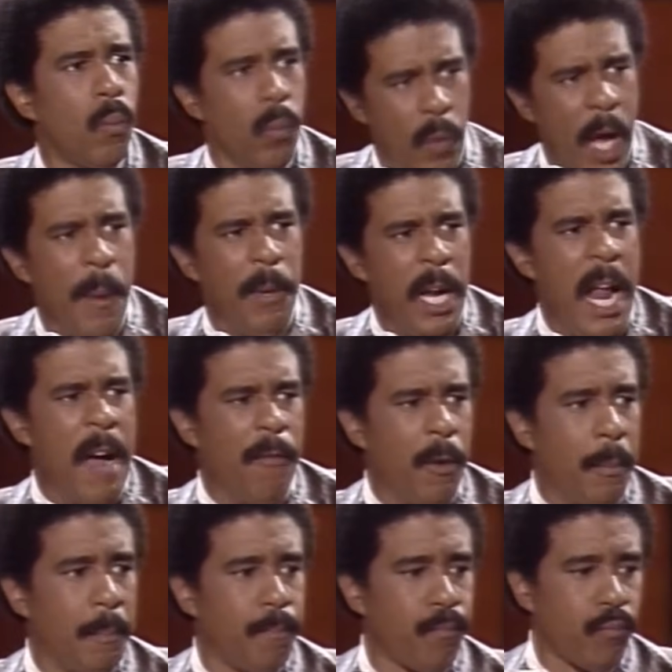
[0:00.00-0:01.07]
Empty it out,
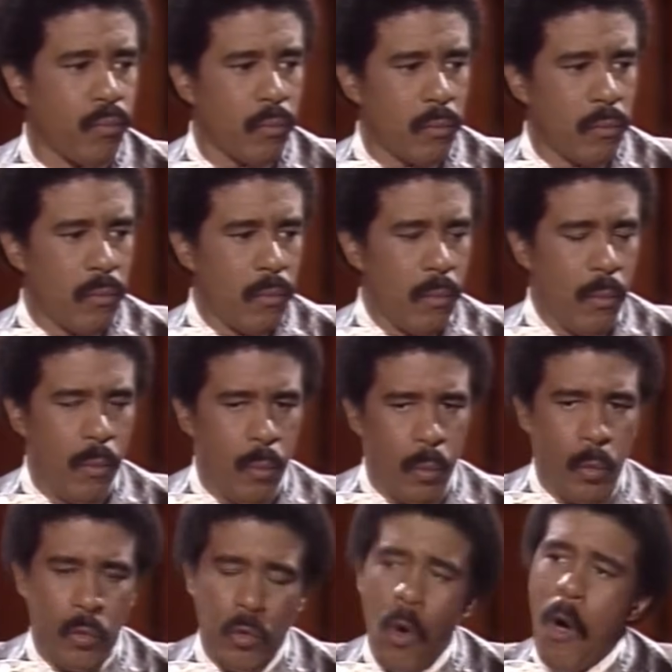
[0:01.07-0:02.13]
man.
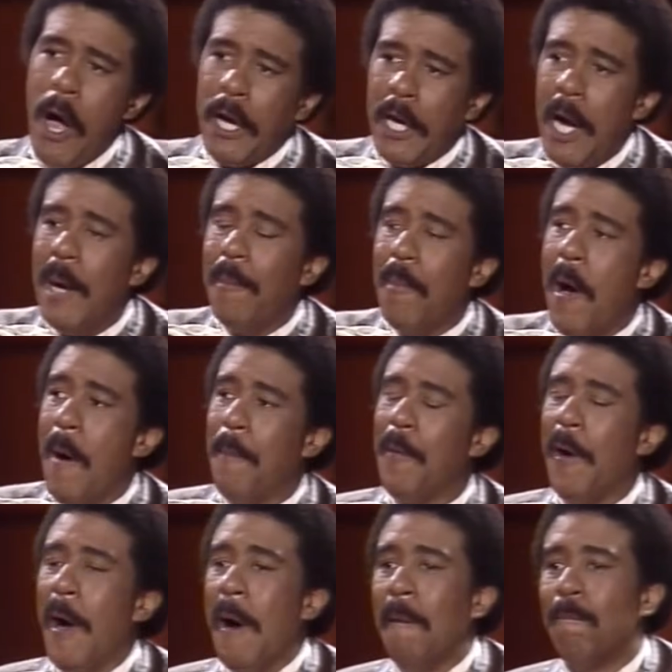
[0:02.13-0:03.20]
So I come up
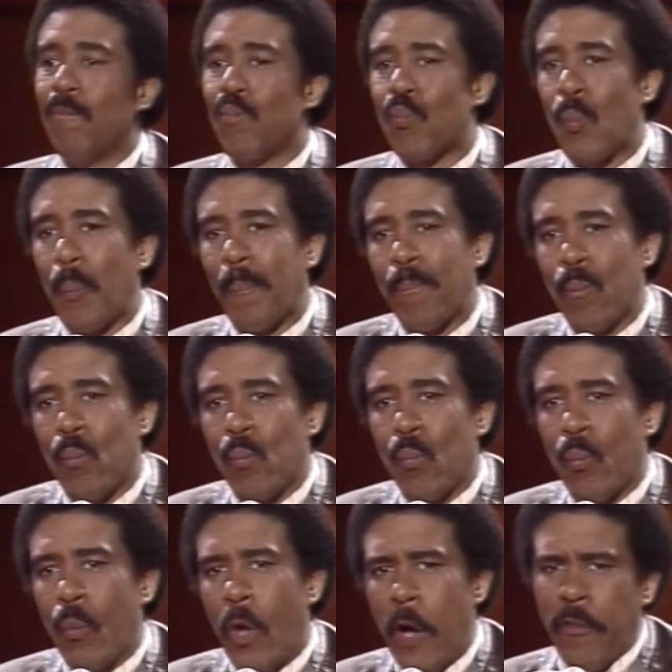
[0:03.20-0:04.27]
here,
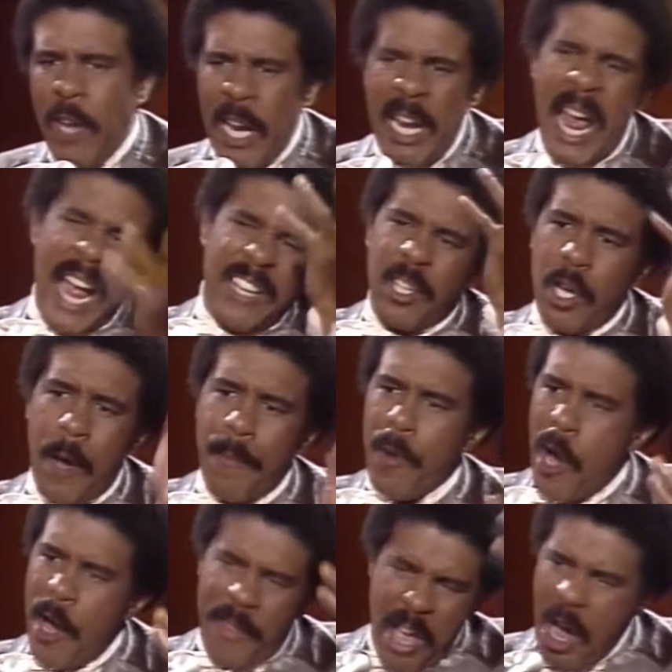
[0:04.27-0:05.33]
because I liked it up
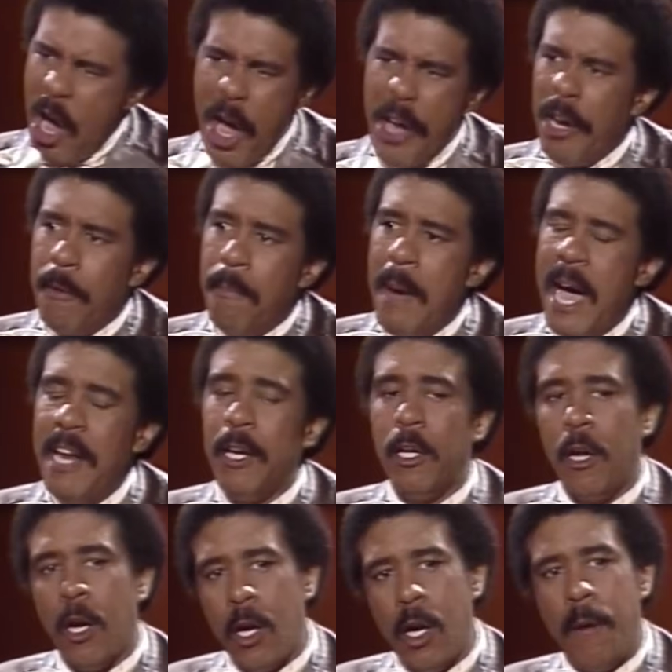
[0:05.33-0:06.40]
north. I heard about it.
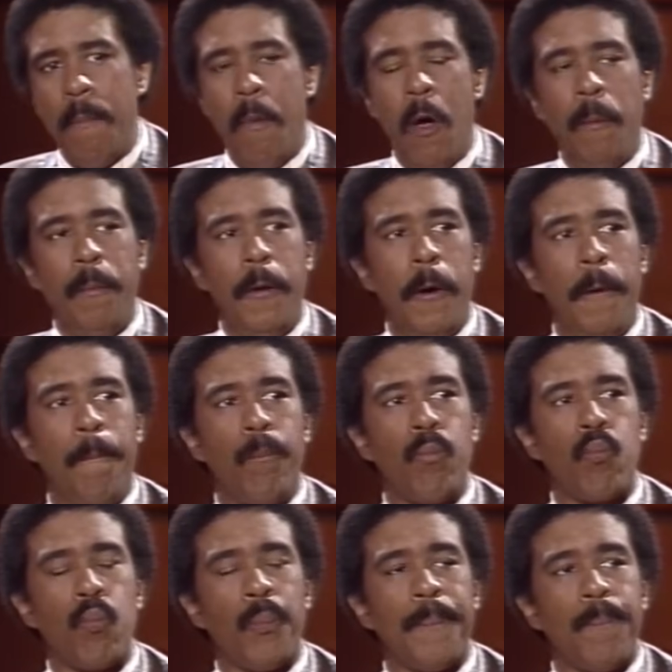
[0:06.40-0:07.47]
I come up here.
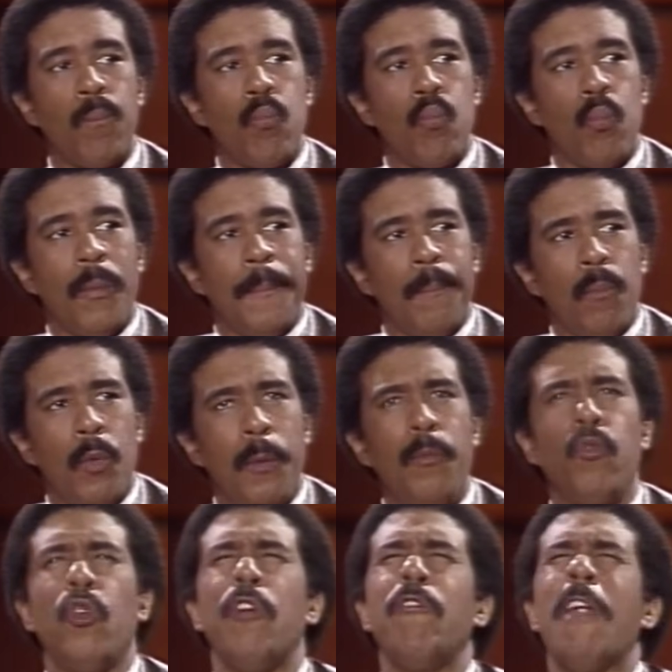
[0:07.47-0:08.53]
It
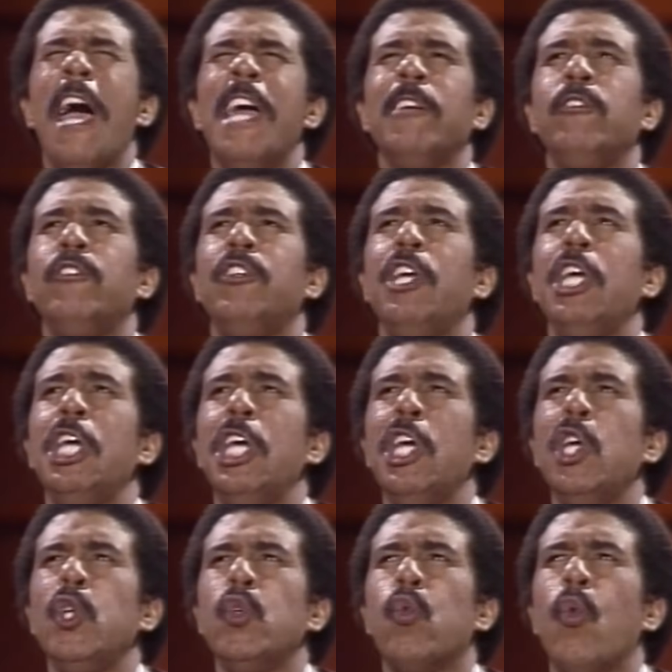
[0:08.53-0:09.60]
was in
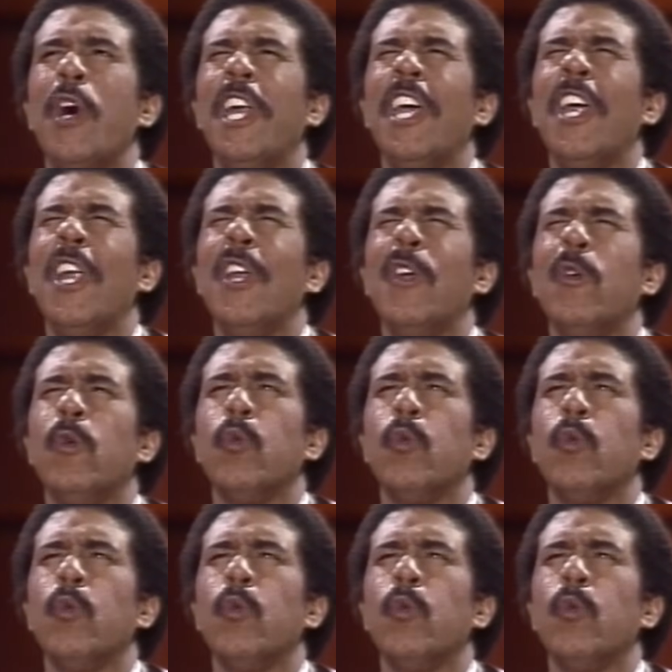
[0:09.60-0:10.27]
1927.